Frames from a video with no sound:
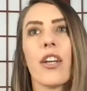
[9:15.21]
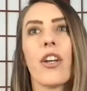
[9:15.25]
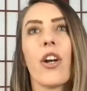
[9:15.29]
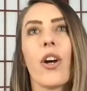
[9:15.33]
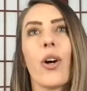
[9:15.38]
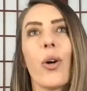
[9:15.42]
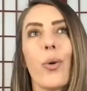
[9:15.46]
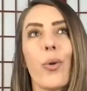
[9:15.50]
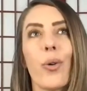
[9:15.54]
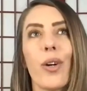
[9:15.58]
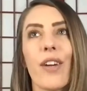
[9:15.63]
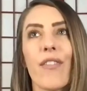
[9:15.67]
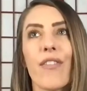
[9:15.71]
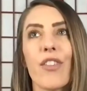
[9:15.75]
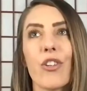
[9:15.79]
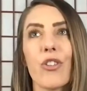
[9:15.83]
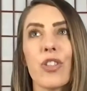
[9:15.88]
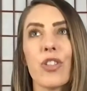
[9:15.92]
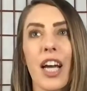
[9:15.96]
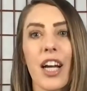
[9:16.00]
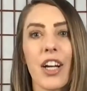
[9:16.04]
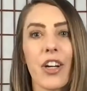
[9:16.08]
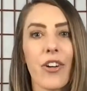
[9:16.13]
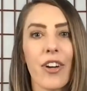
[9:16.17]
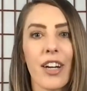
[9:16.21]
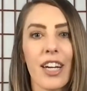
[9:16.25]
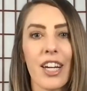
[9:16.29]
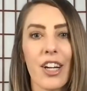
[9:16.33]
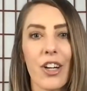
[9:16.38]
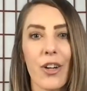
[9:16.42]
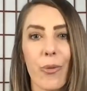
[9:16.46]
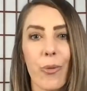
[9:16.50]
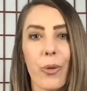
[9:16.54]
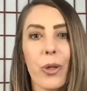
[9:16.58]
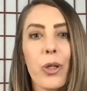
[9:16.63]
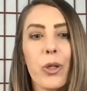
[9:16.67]
if they're
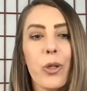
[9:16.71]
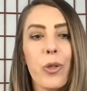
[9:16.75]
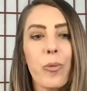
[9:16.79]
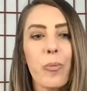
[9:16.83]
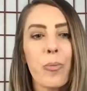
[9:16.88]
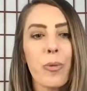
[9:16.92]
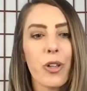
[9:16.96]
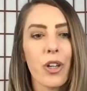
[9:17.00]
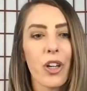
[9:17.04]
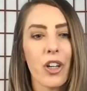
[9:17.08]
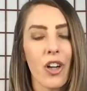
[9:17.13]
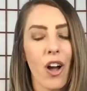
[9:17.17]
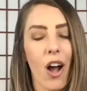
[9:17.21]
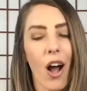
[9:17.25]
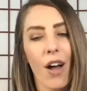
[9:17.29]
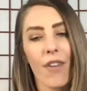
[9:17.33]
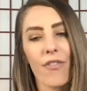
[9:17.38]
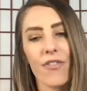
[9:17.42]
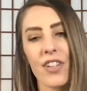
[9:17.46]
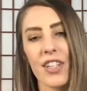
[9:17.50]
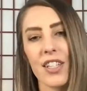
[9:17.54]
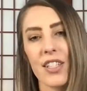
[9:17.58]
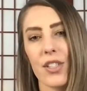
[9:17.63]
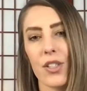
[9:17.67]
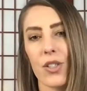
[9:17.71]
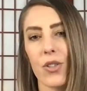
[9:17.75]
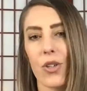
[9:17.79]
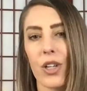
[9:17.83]
decorating a room or an office